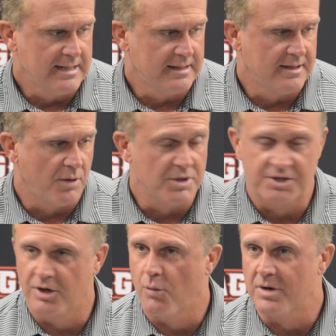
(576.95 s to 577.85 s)
And
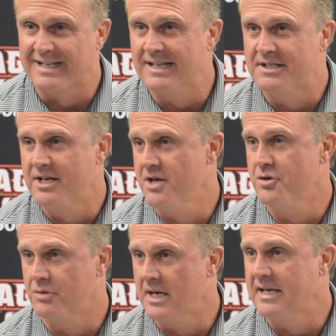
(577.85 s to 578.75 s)
we still want to
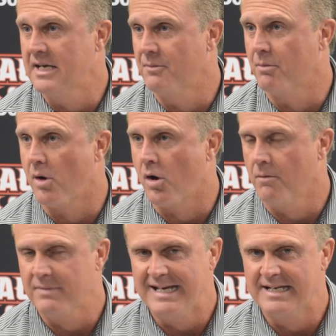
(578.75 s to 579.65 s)
continue getting him the ball.